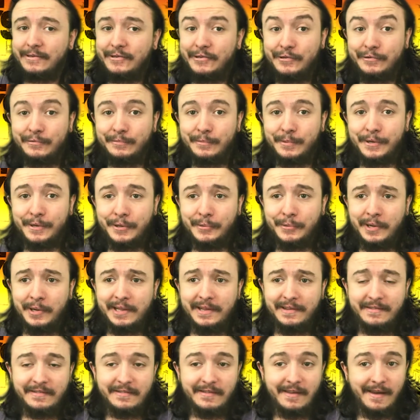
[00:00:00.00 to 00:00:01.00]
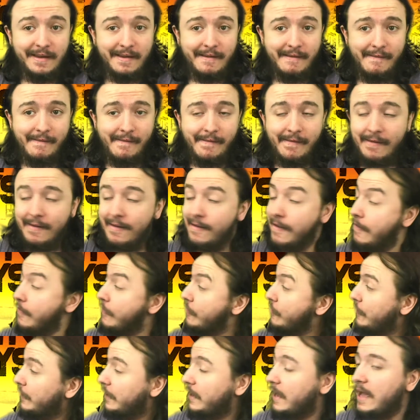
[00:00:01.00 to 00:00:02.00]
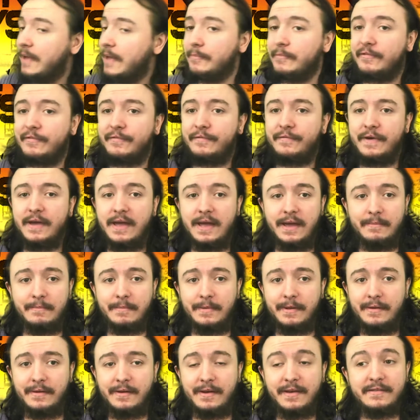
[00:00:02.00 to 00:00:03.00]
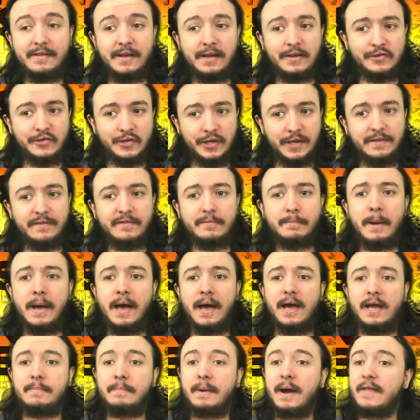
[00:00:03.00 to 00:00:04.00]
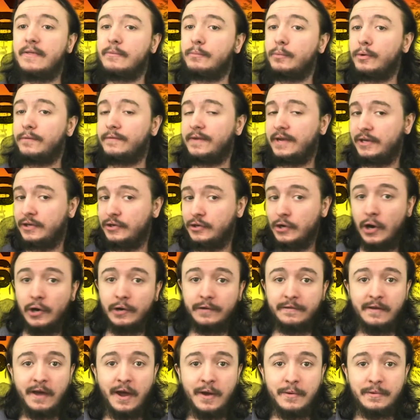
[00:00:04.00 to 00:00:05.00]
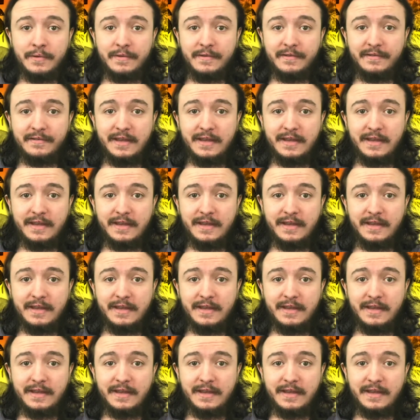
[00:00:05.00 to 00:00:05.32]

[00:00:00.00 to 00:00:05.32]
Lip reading: just want to quickly say, the game's theme is actually inspired by the movie Dogtown and the